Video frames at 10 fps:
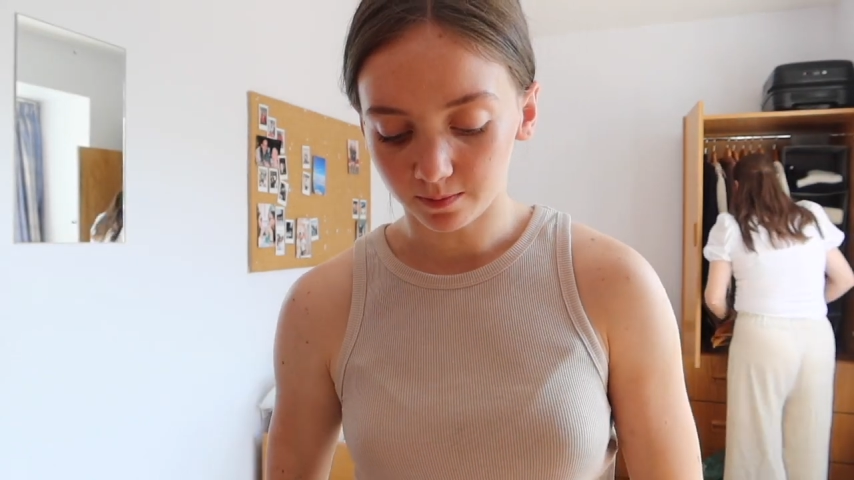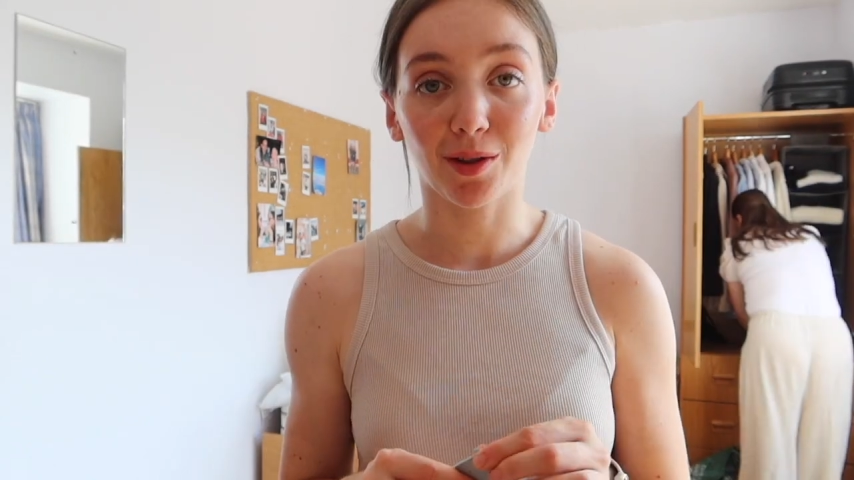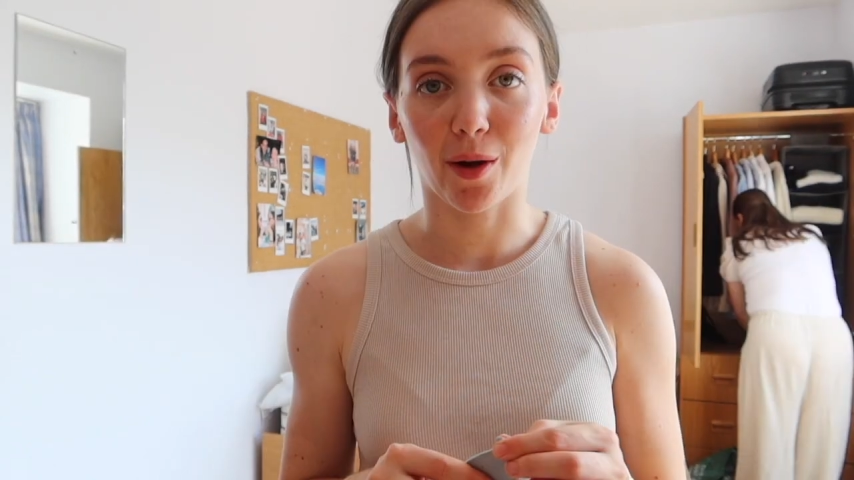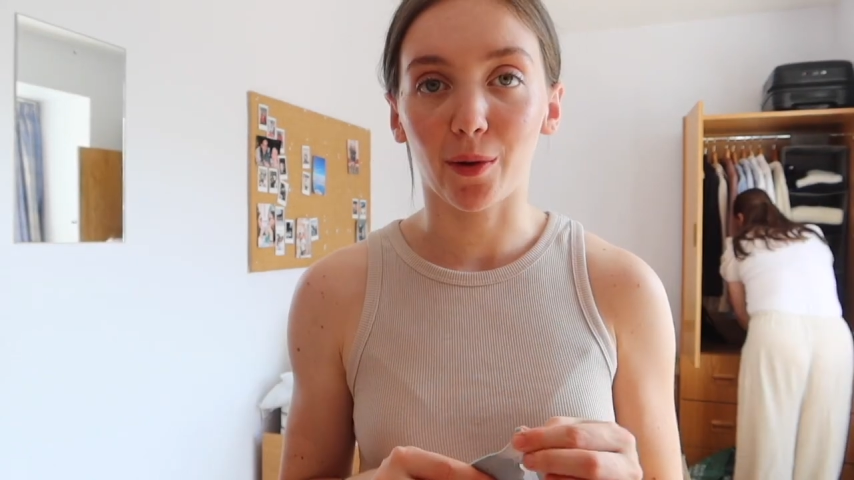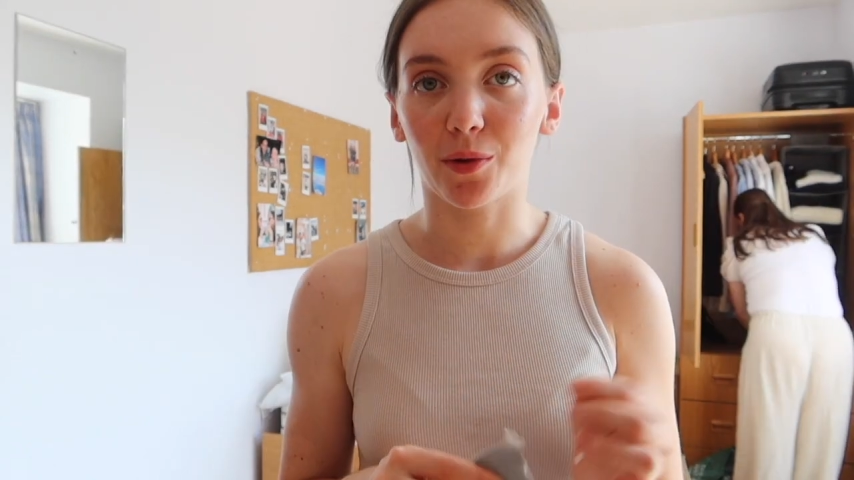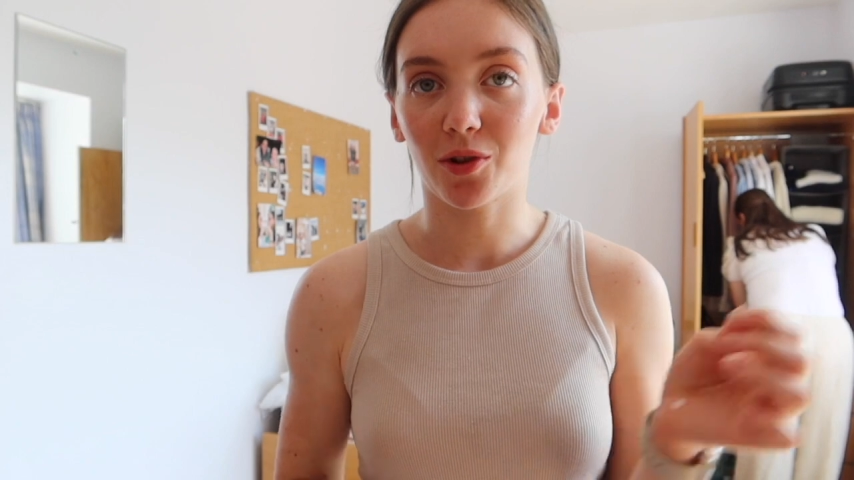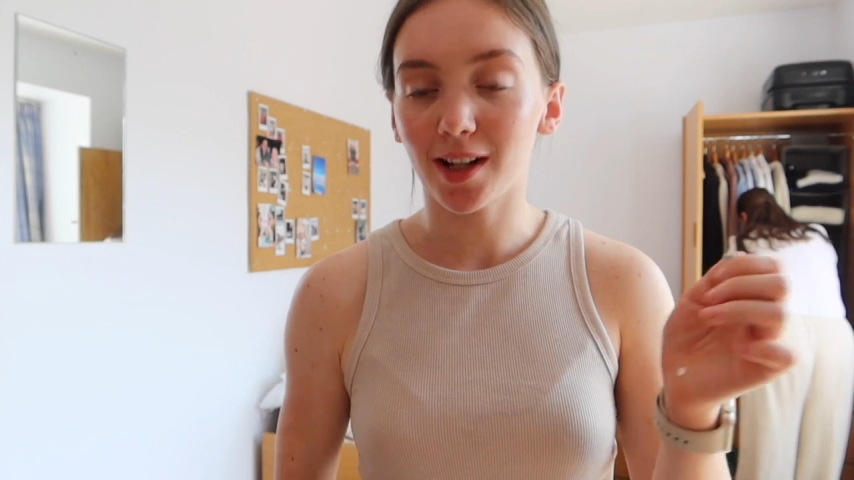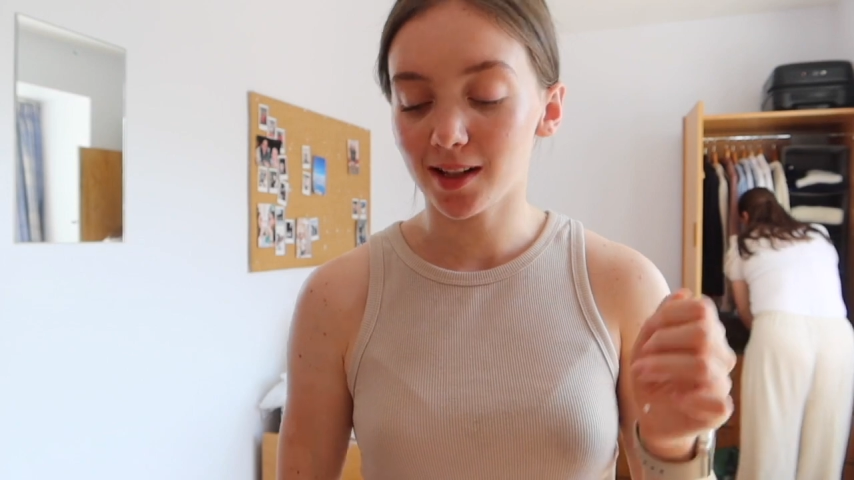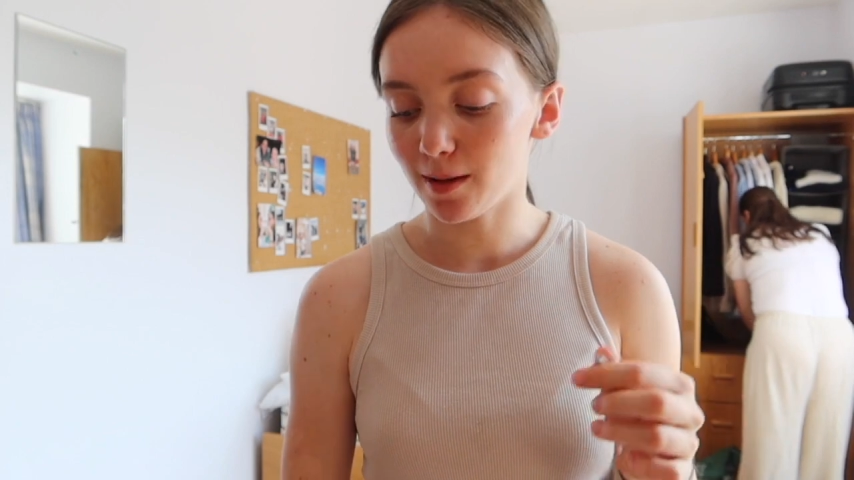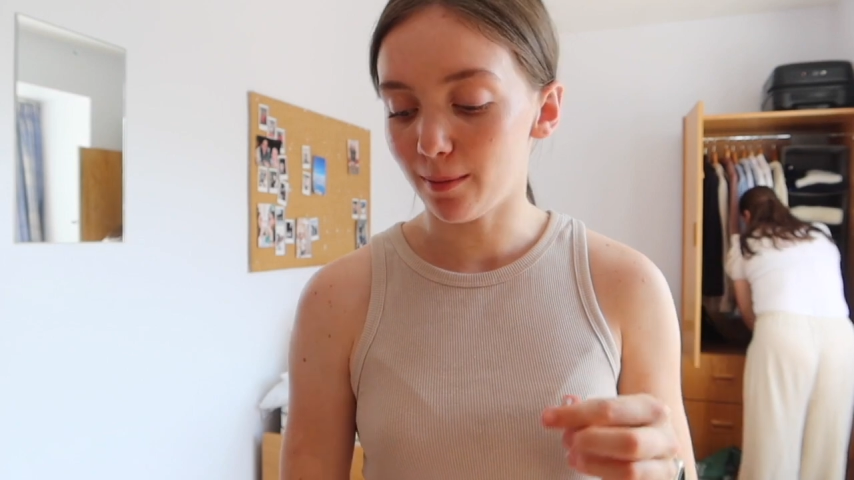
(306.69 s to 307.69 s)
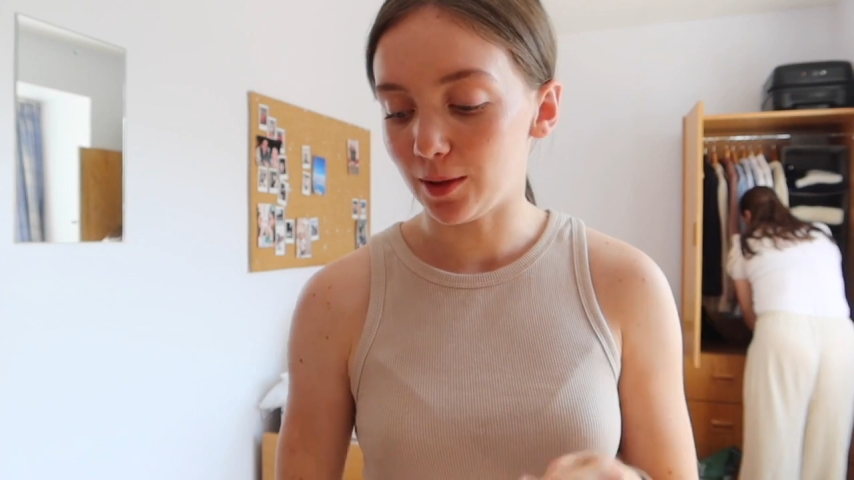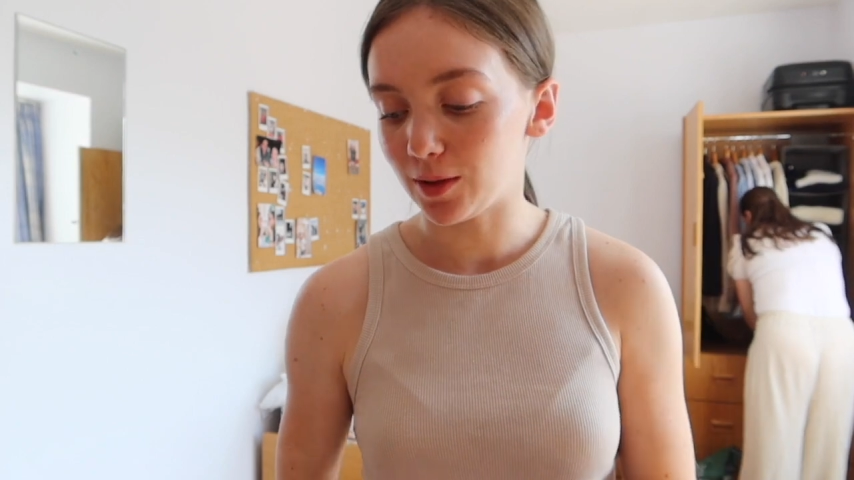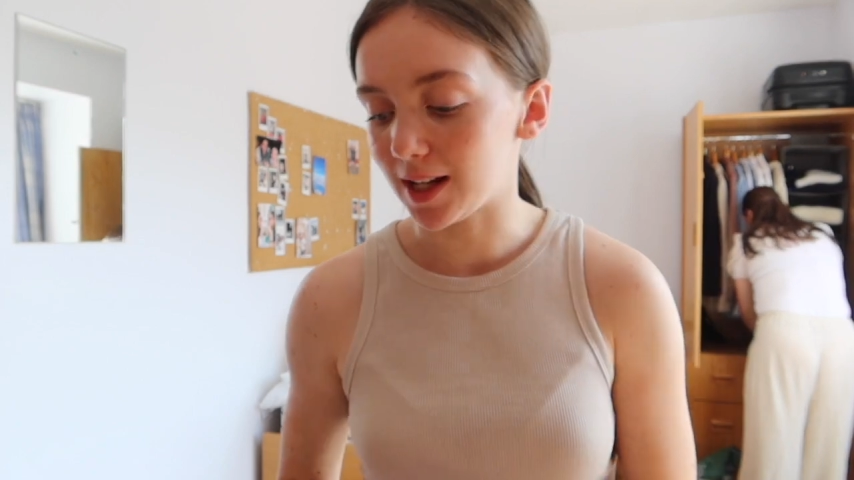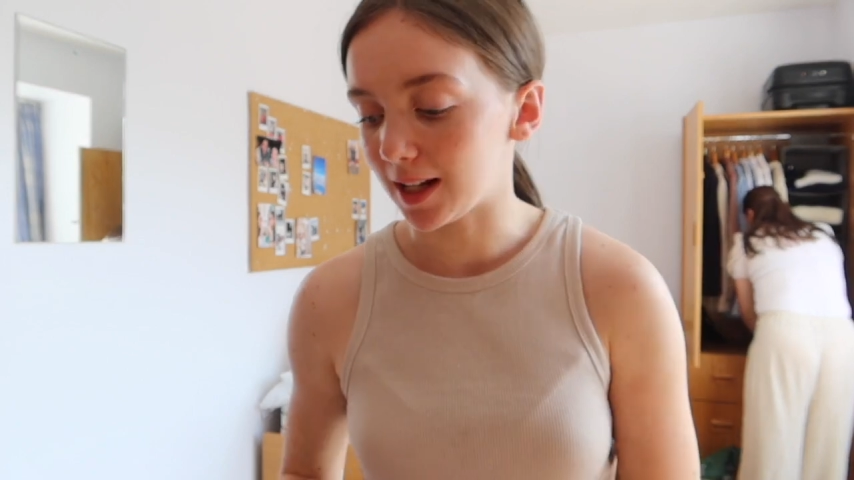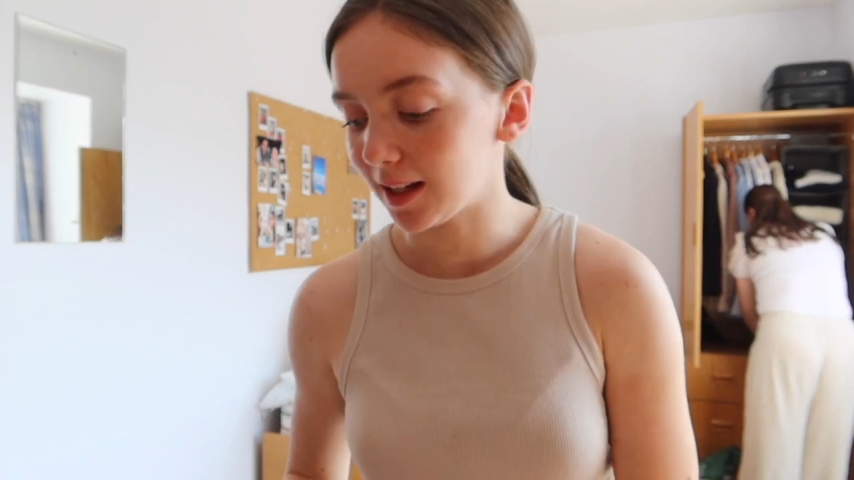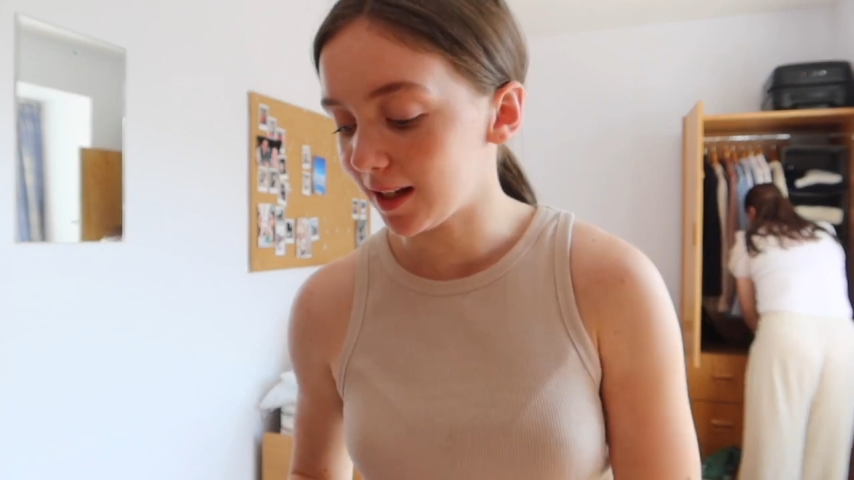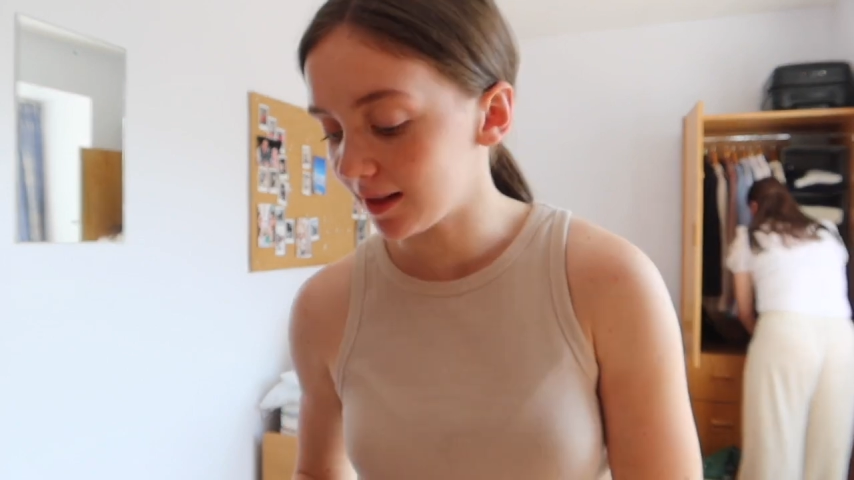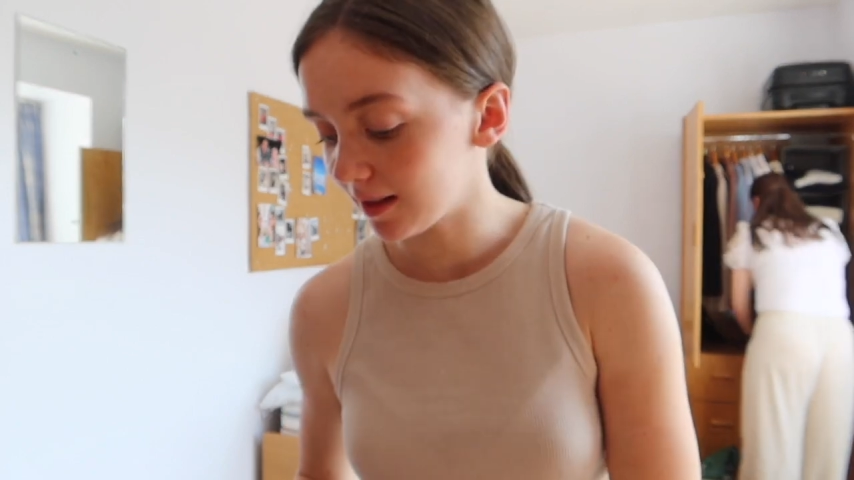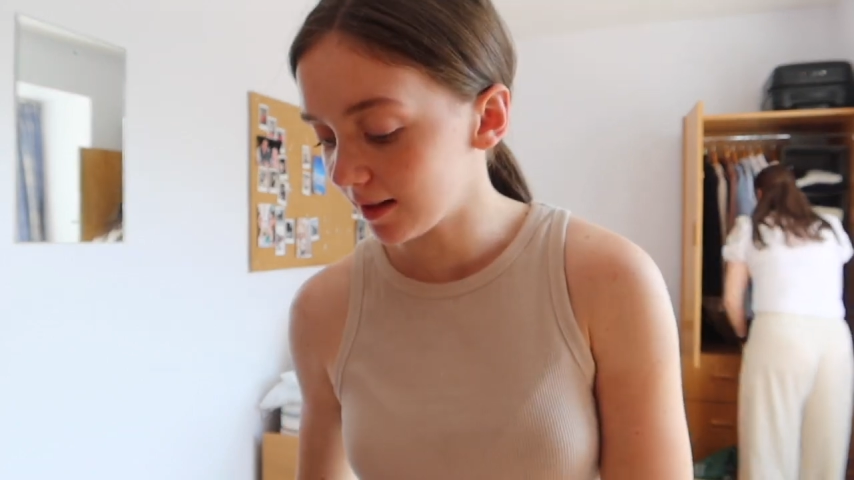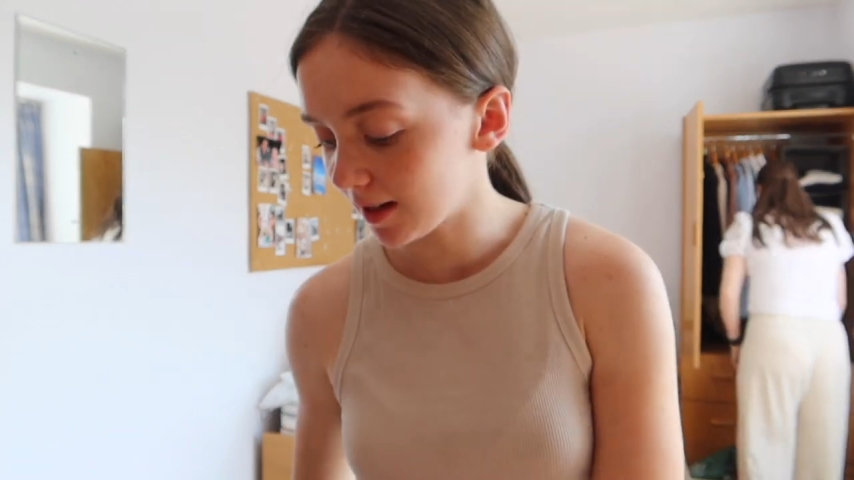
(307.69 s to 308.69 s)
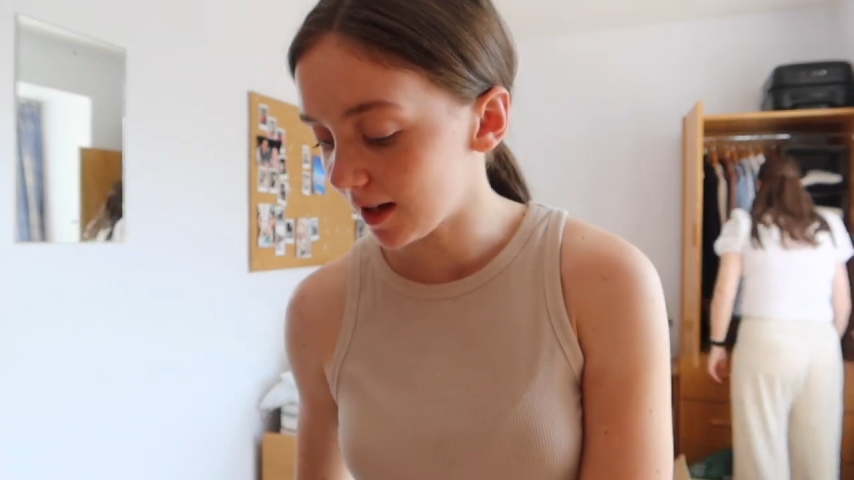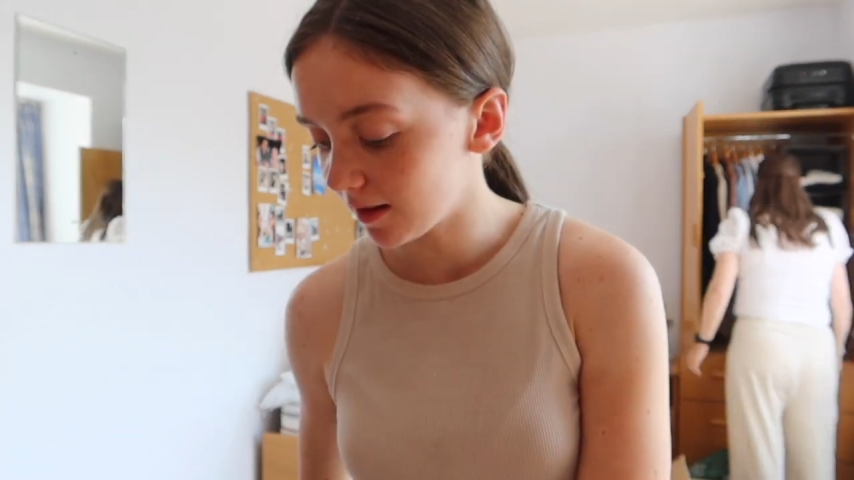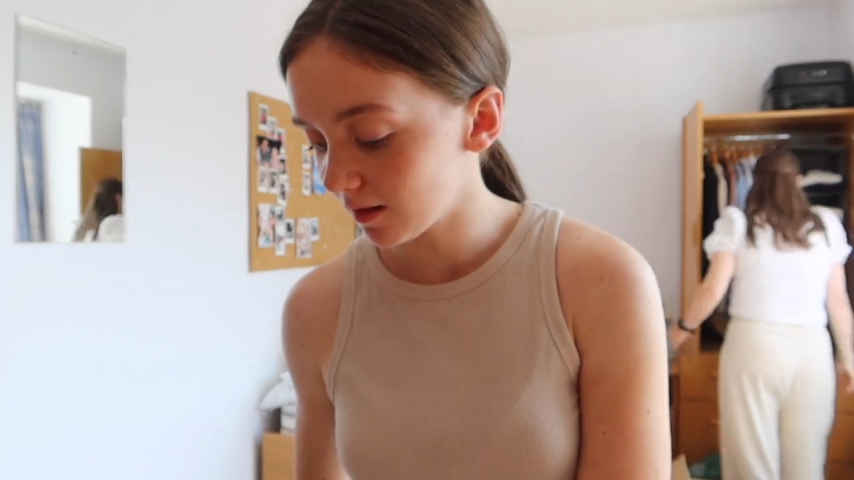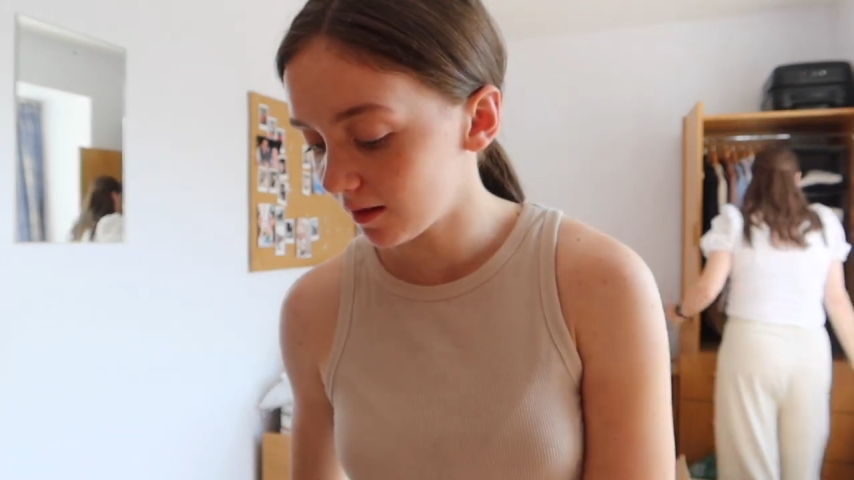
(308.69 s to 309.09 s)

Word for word: So we're trying to blue tack it instead.